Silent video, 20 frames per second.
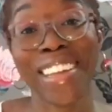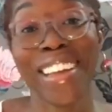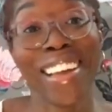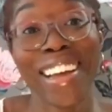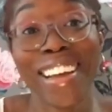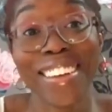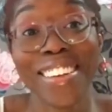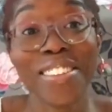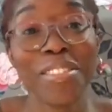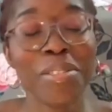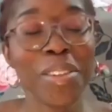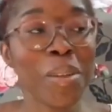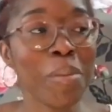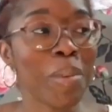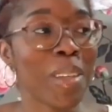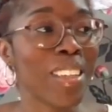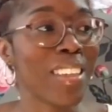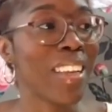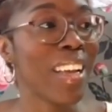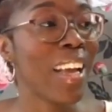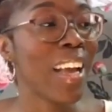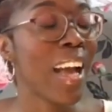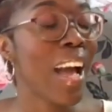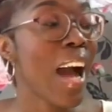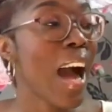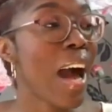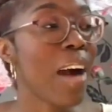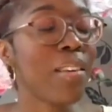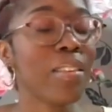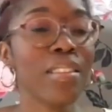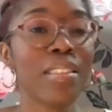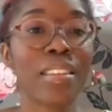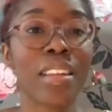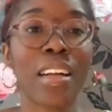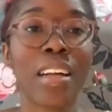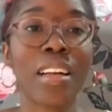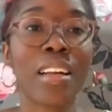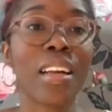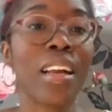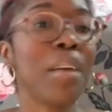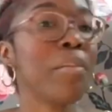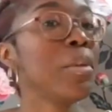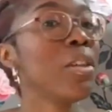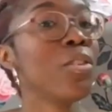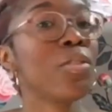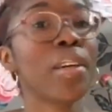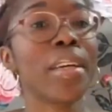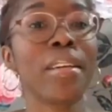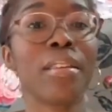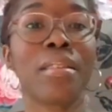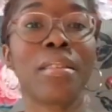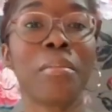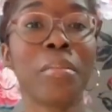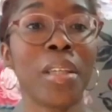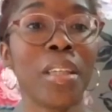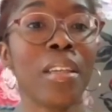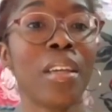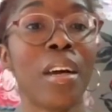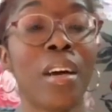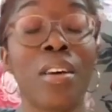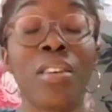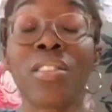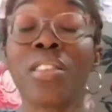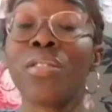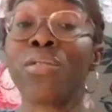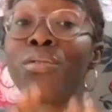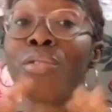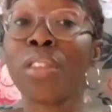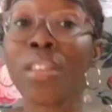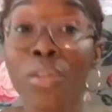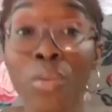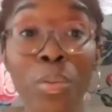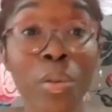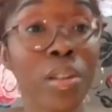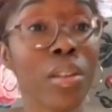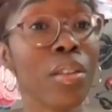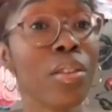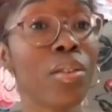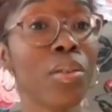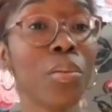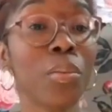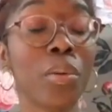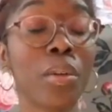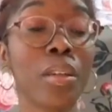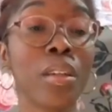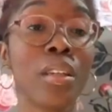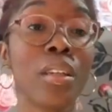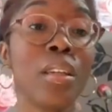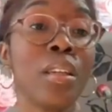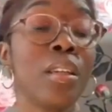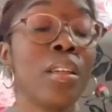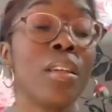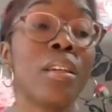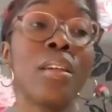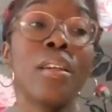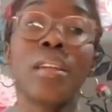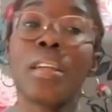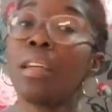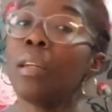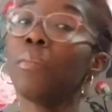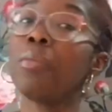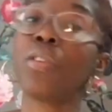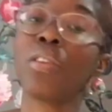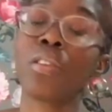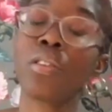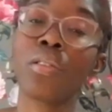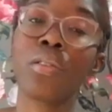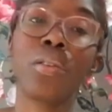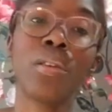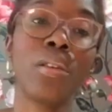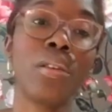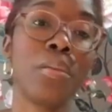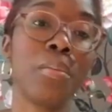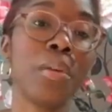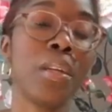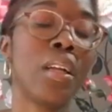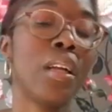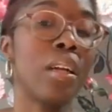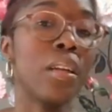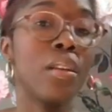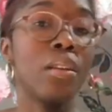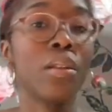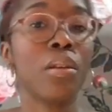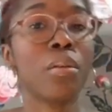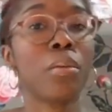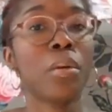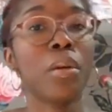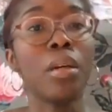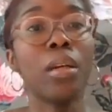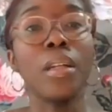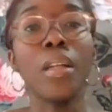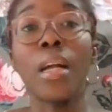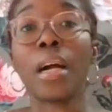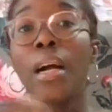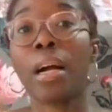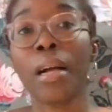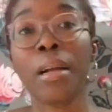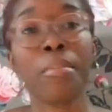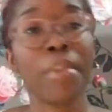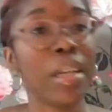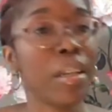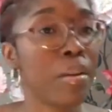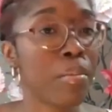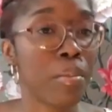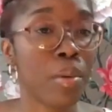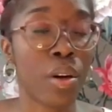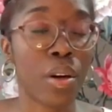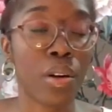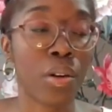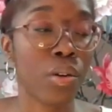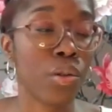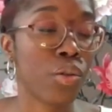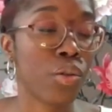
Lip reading: I didn't film it. I was like, let me try something else. If this one doesn't work either, then I'm just going to be like, you know what? I made the Margo